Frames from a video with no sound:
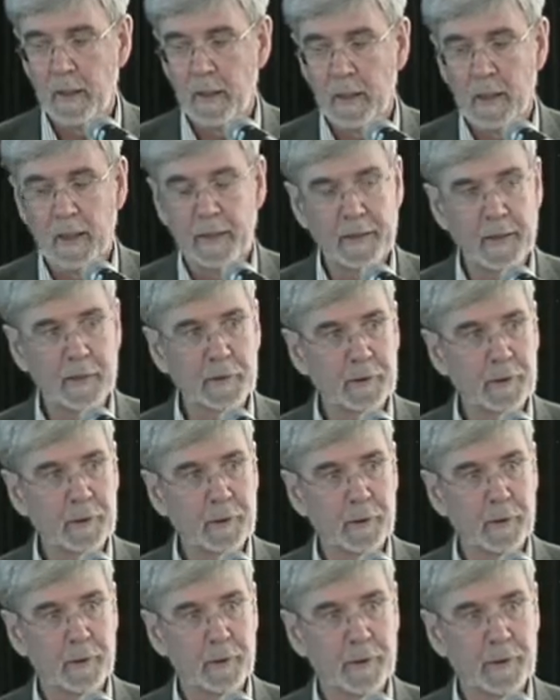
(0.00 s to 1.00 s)
And that
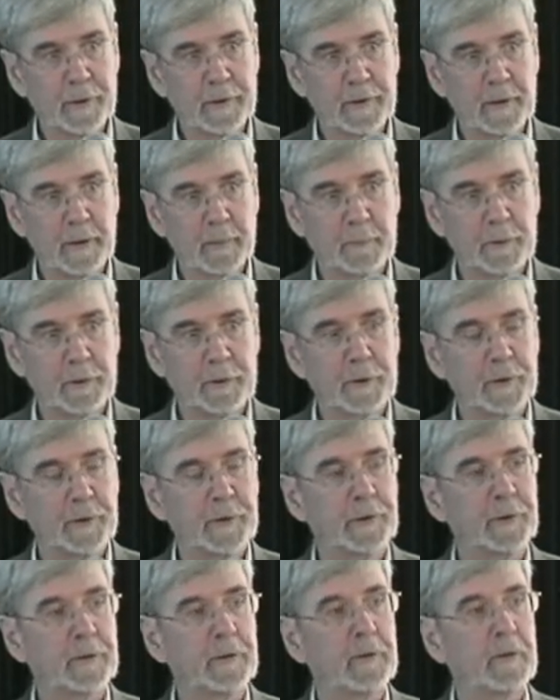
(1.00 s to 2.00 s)
occurred at
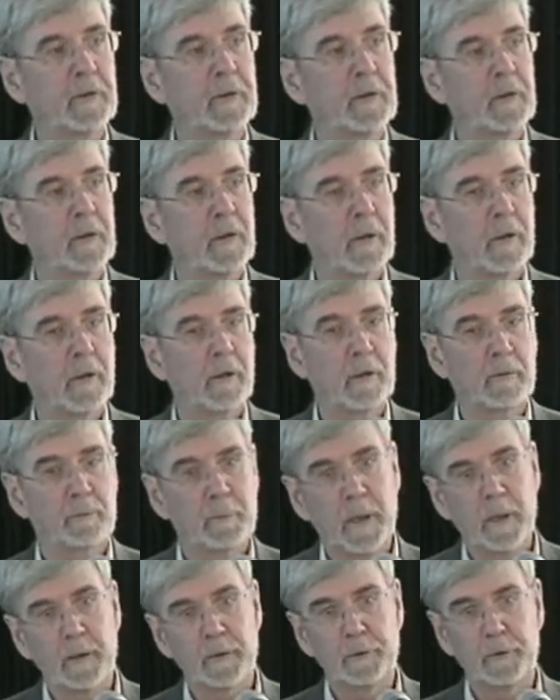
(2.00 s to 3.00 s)
temperatures
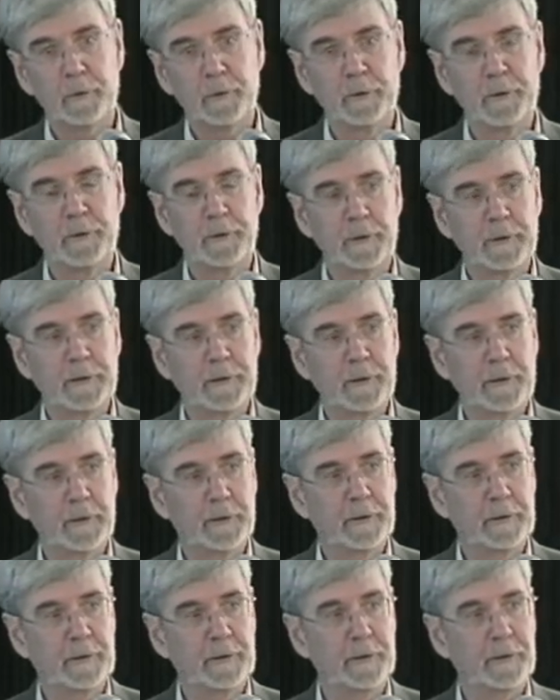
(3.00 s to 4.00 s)
about 2 degrees
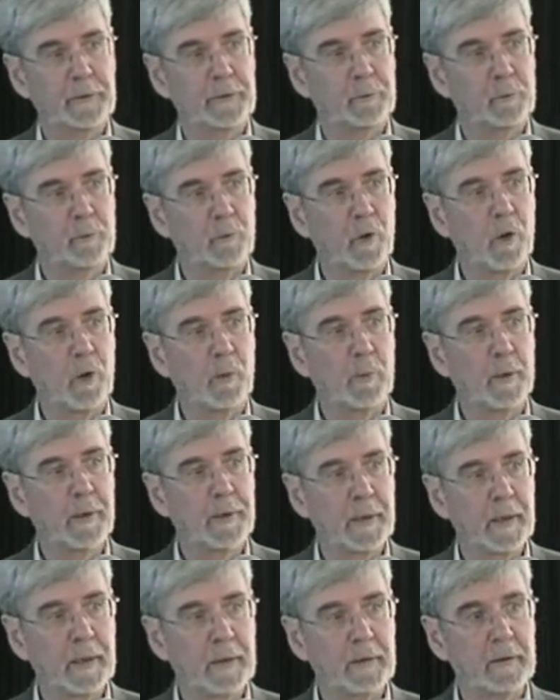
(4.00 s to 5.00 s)
Celsius warmer
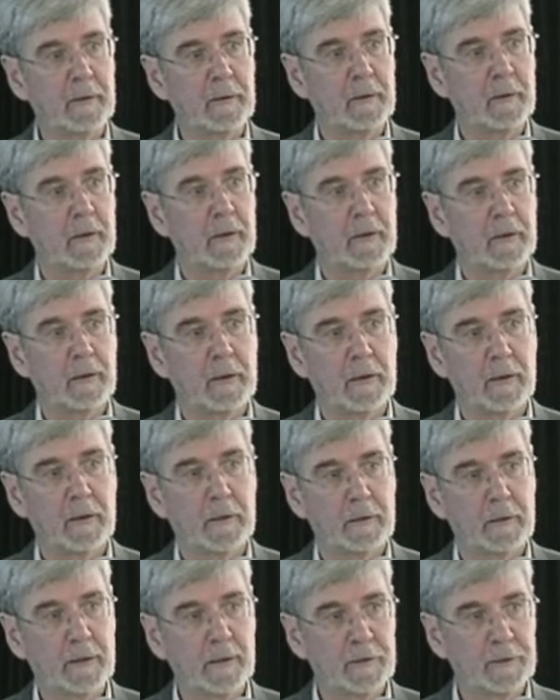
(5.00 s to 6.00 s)
than
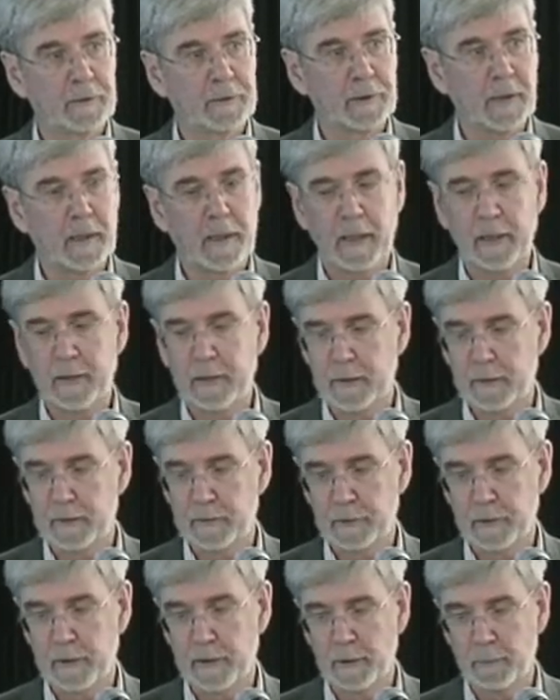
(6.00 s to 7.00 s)
current day and
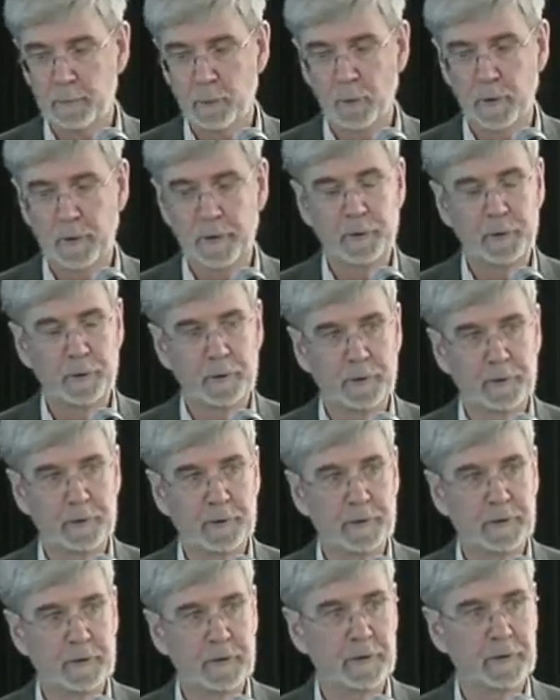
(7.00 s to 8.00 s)
slightly more than 2
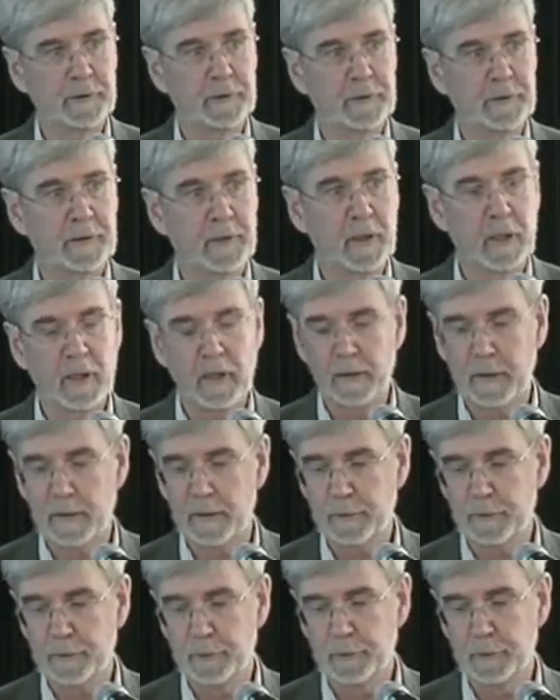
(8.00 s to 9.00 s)
degrees Celsius high
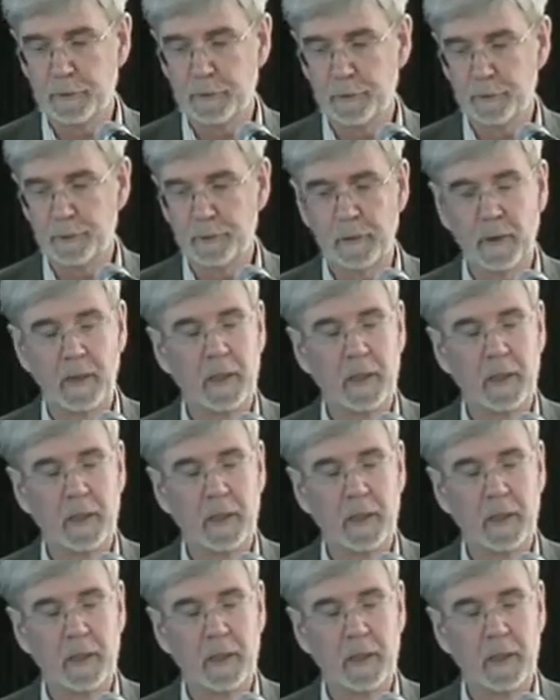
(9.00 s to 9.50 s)
latitudes.